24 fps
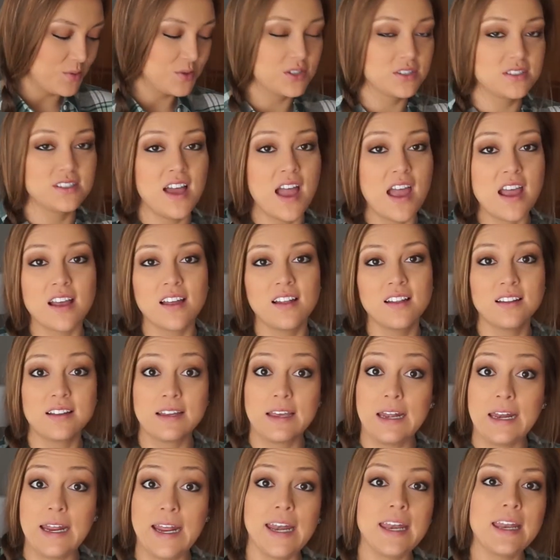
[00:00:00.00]
just like,
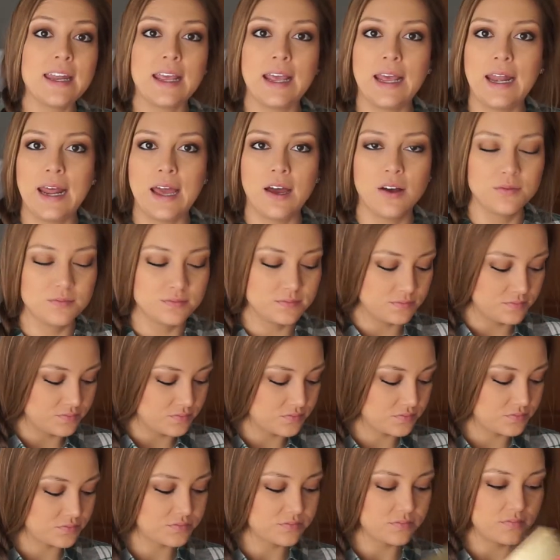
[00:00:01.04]
get in and get out.
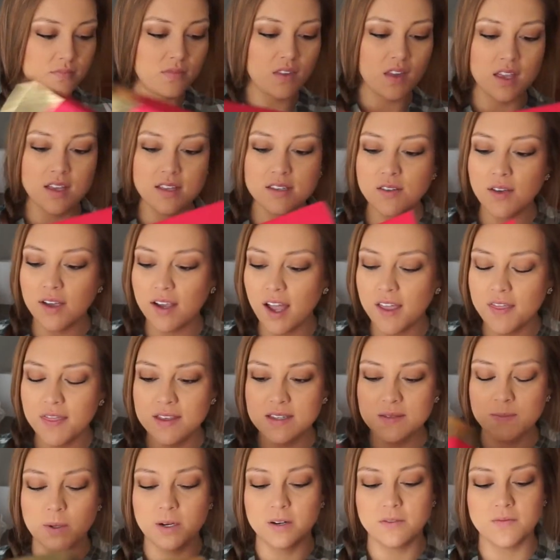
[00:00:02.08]
And so I got
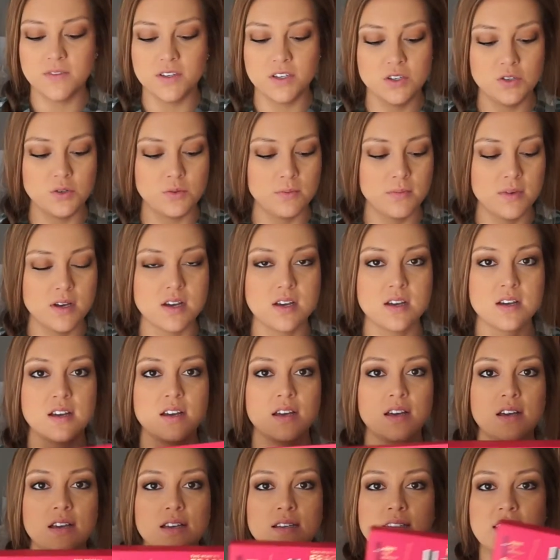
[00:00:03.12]
this perfume
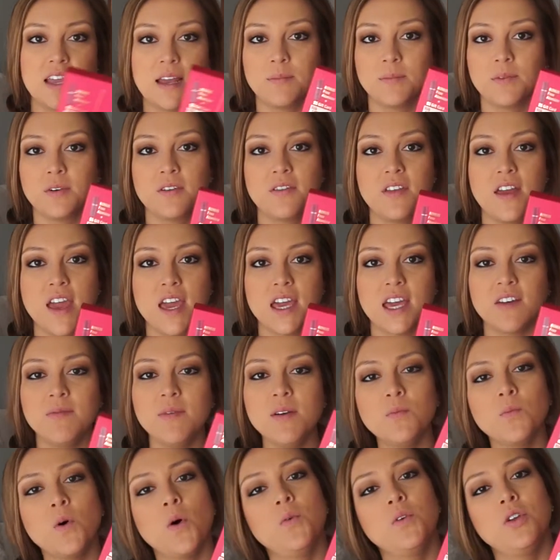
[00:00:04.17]
sampler thing. I've
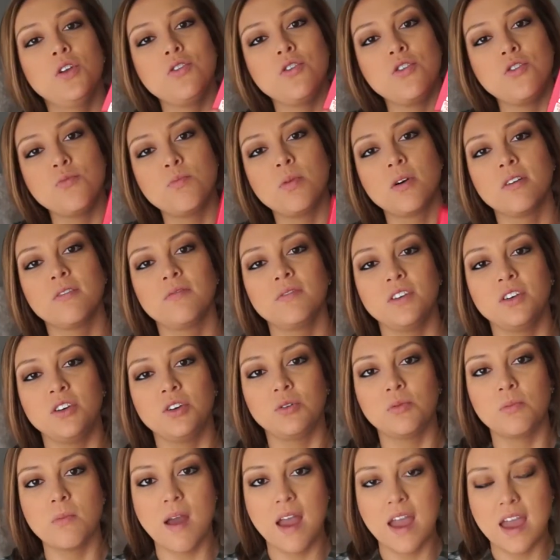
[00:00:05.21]
been wanting a new
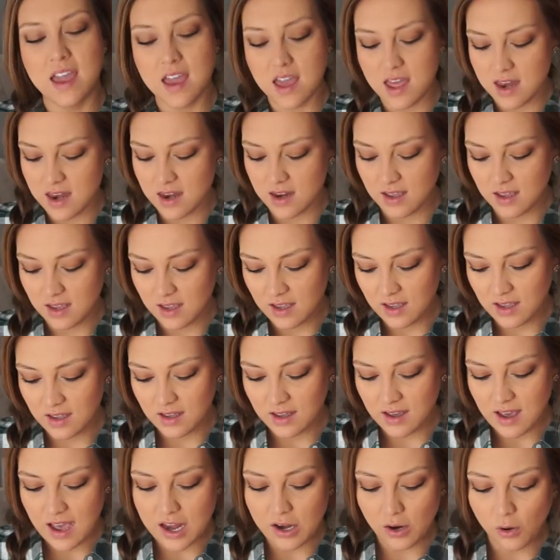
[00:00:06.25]
perfume, and
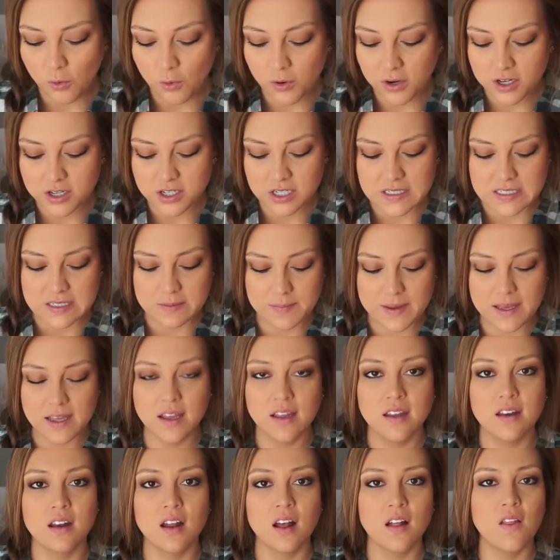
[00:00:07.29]
I don't want to just
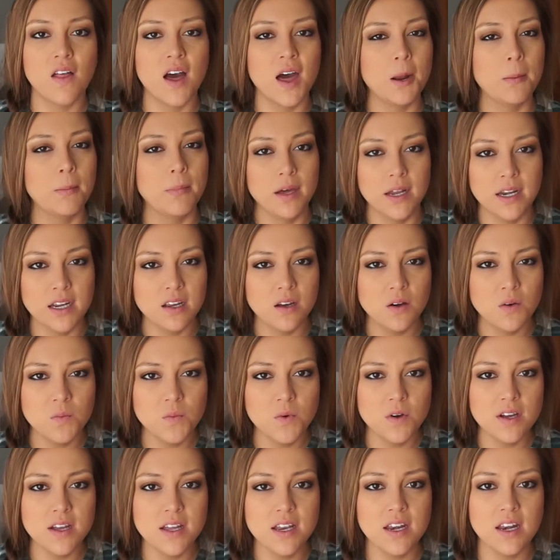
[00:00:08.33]
spend a lot of money on
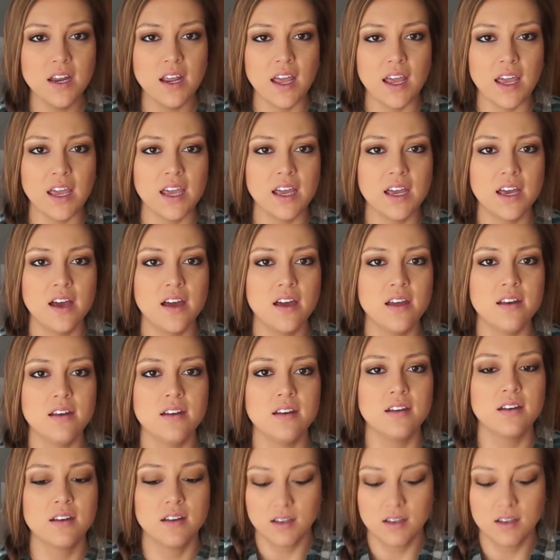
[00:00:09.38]
one. And